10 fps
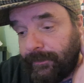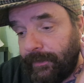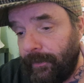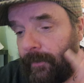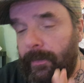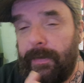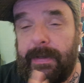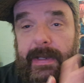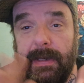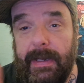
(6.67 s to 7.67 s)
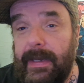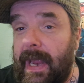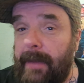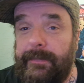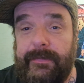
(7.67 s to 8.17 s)
Tonight we're looking at an
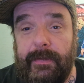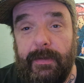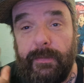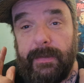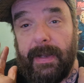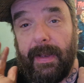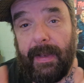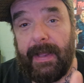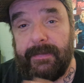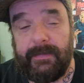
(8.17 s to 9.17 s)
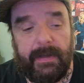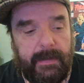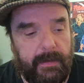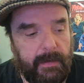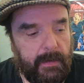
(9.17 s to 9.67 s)
absolute
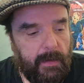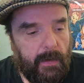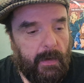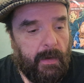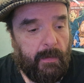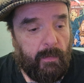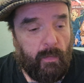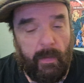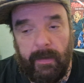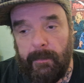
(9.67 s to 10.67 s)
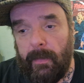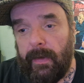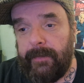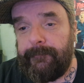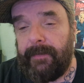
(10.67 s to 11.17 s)
classic, uh, one of
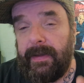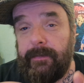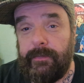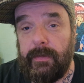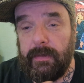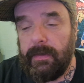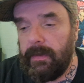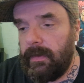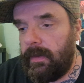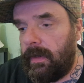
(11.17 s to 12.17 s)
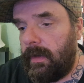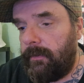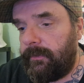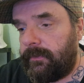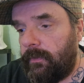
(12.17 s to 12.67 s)
my favourite
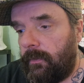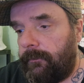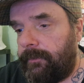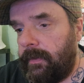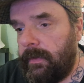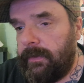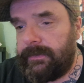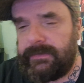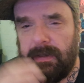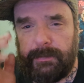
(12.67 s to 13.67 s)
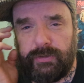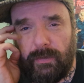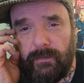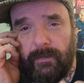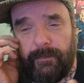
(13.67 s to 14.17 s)
um, sort of
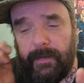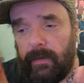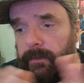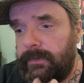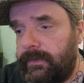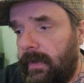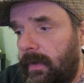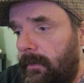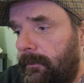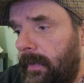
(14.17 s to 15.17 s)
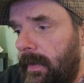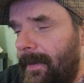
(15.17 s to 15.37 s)
subgenre films. Um,